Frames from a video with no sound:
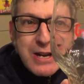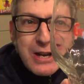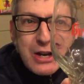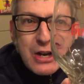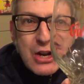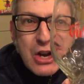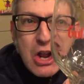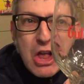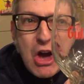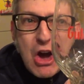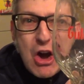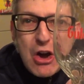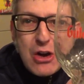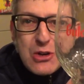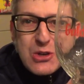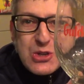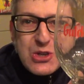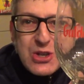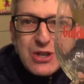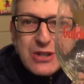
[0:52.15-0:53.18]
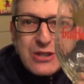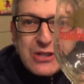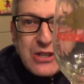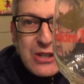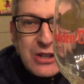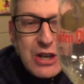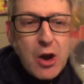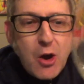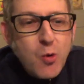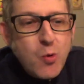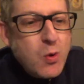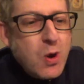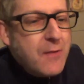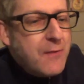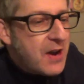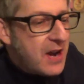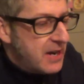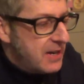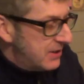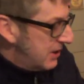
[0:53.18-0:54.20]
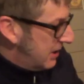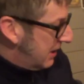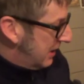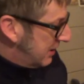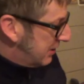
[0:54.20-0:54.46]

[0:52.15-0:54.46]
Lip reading: glass to go with it.